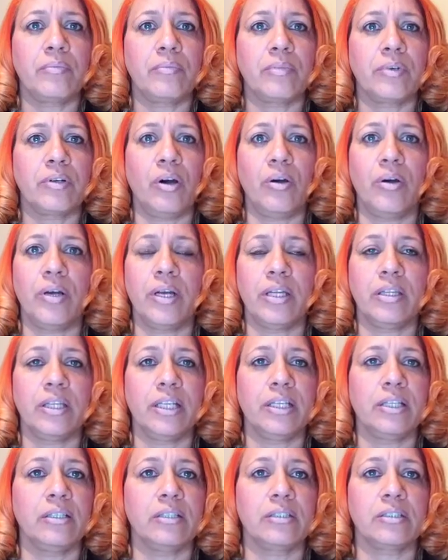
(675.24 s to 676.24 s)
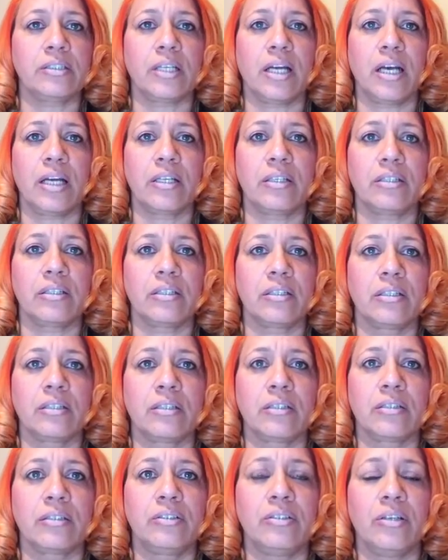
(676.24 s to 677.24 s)
Go ahead, Lady Latanya.
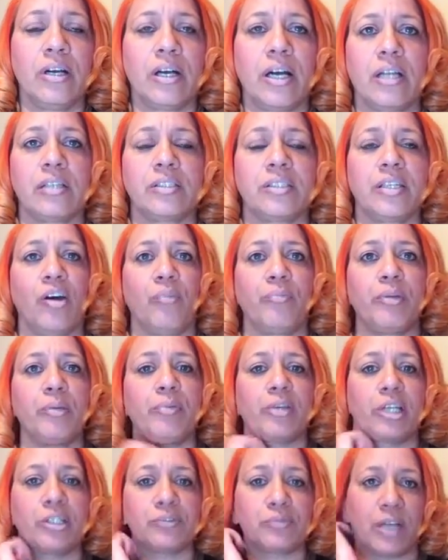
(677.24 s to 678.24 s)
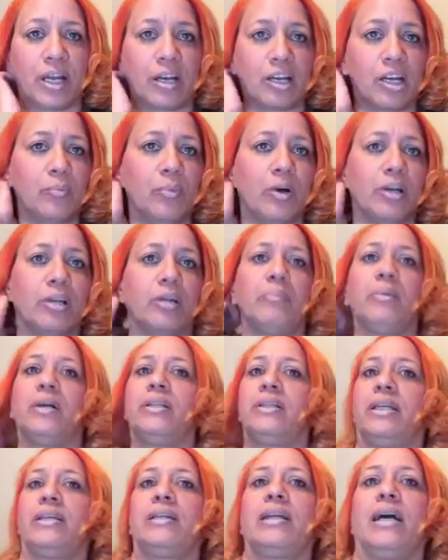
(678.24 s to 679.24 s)
Y'all got to tell me, because when I come on
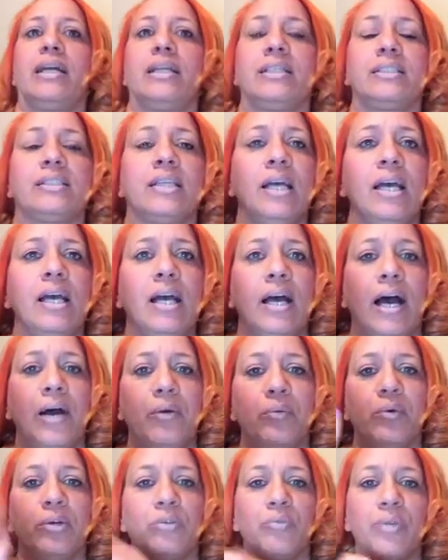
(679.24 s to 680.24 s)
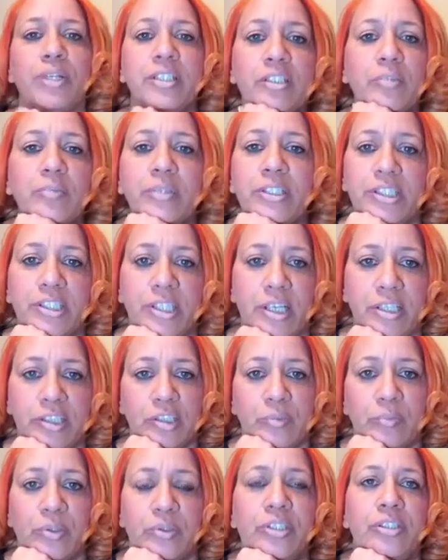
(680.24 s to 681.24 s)
Monday nights, I want to read some of these
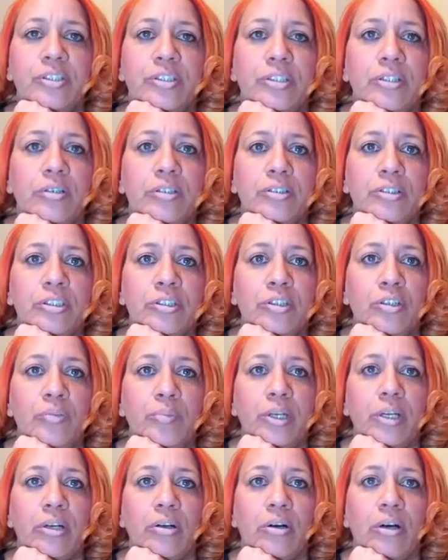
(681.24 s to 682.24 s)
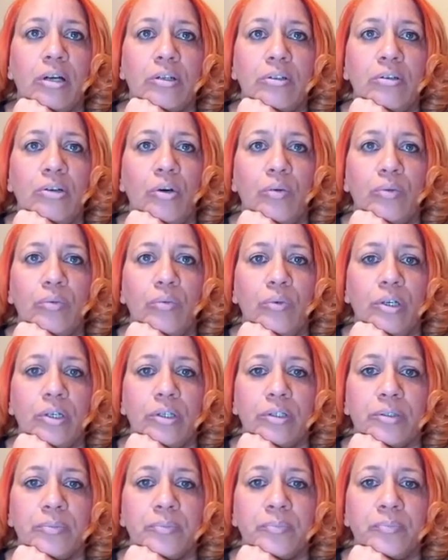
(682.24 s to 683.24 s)
testimonies still, because it's going to be an ongoing work.